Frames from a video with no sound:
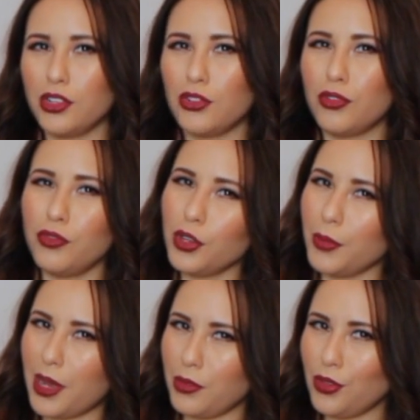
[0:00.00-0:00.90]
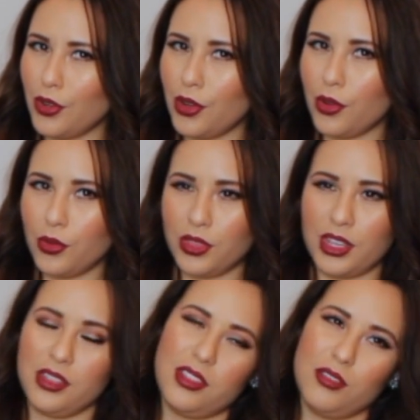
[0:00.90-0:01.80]
If you're a mom, you know
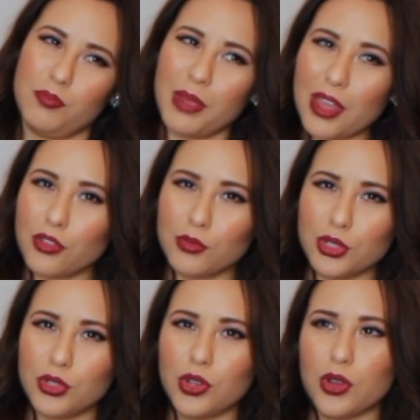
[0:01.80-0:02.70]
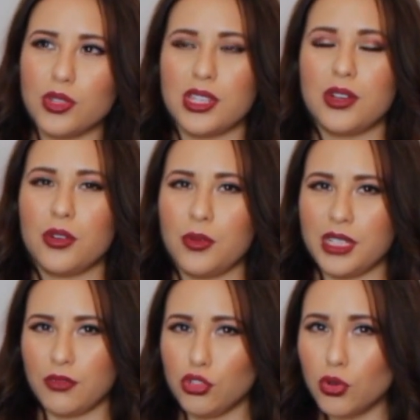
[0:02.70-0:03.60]
that the bathrooms are gross and they don't always
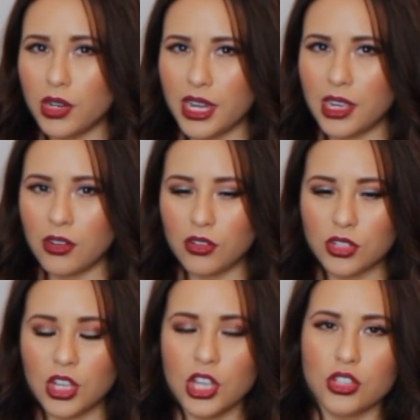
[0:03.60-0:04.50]
have door handles.